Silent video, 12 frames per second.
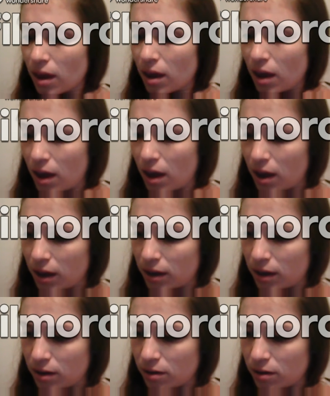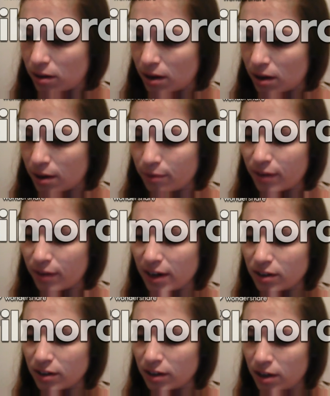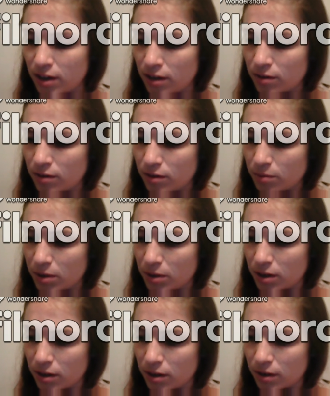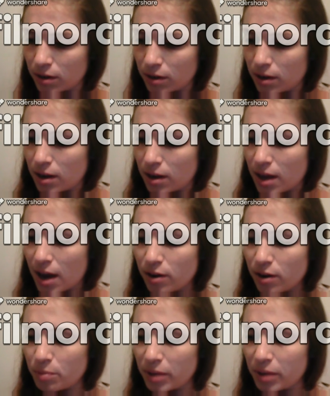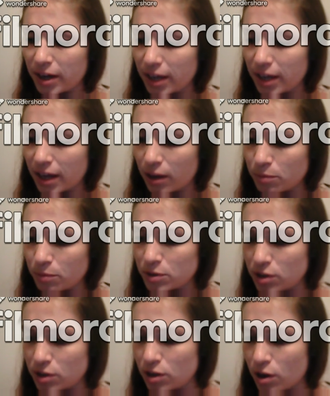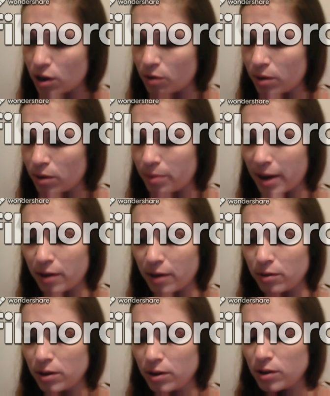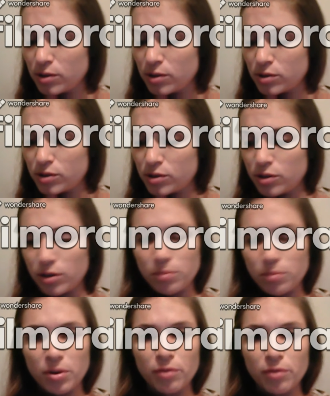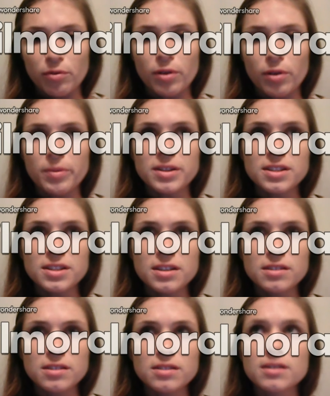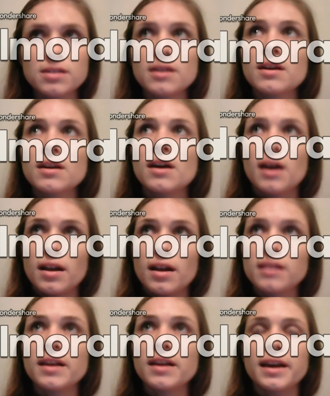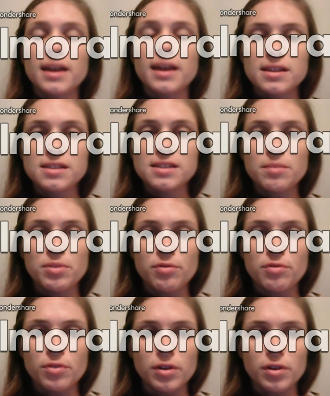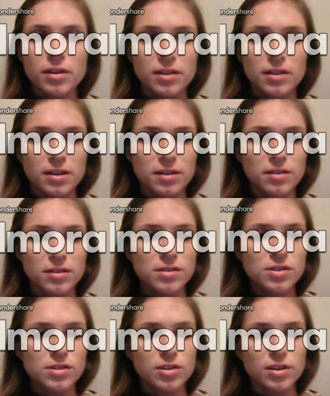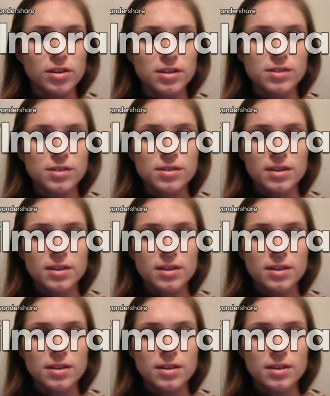And finally, how did planning help to know about student performances? Like I had said before, the students